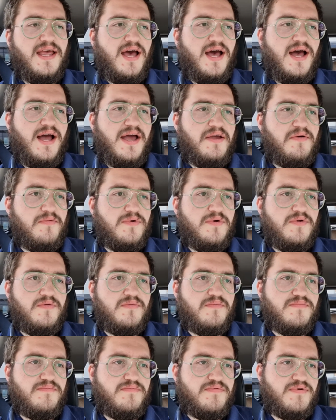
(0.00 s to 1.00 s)
I
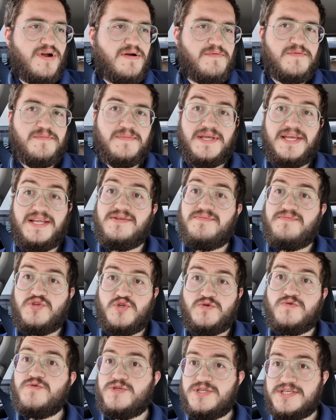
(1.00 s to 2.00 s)
will probably
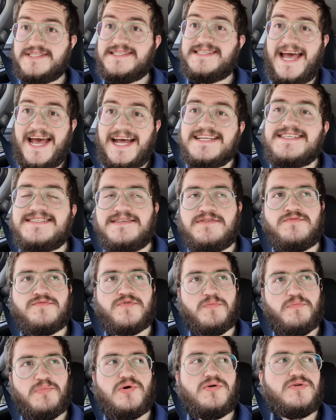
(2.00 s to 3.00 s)
do just that and
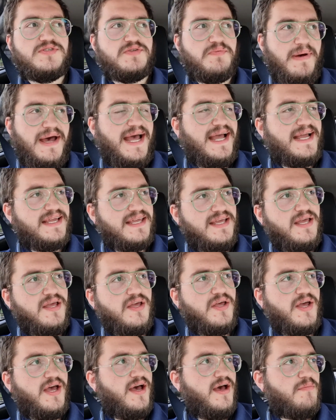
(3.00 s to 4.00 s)
report back,
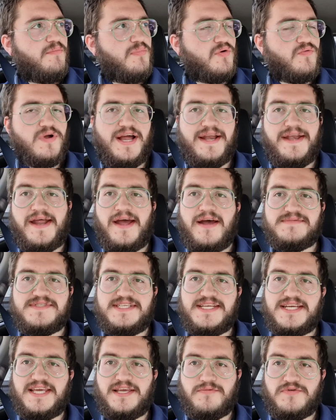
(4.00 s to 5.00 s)
but right now I'm
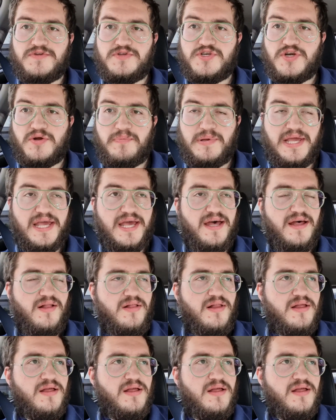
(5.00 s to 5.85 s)
sticking with John PL,